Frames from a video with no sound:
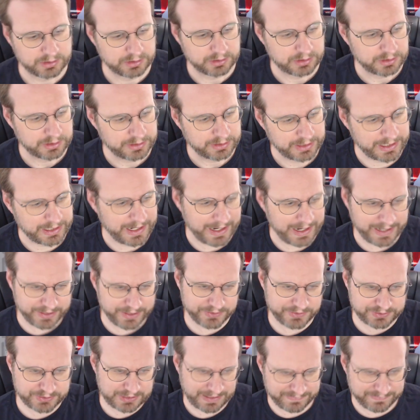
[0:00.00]
Yeah, I
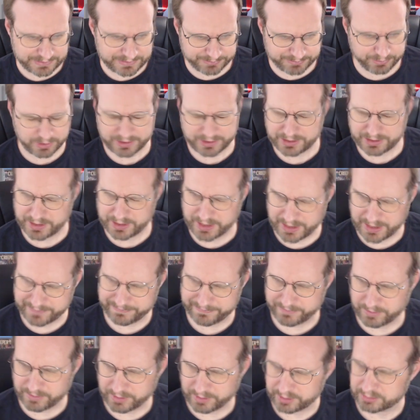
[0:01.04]
used to have this book on a
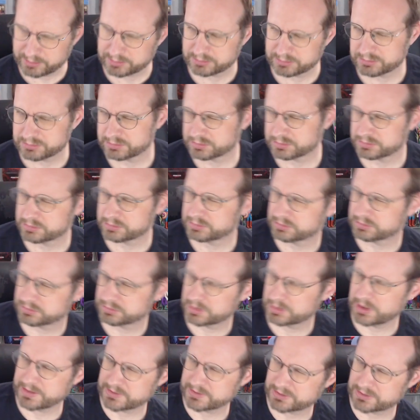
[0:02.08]
9.4.
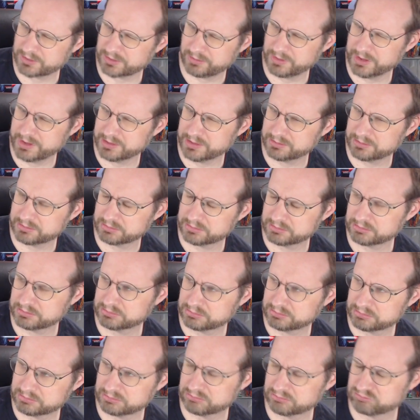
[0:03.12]
I sold it.
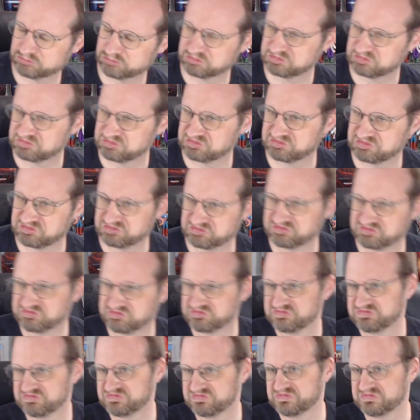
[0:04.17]

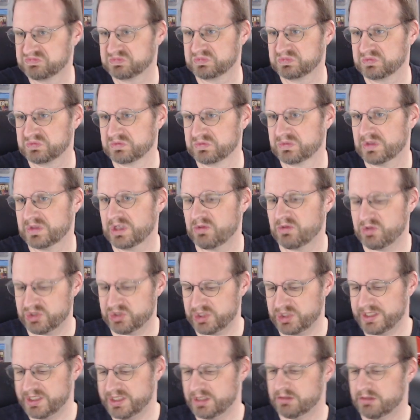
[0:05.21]
I wish
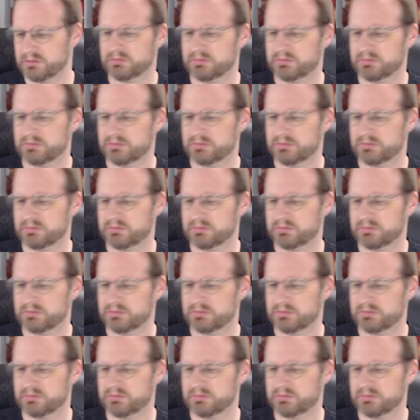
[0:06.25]
I didn't.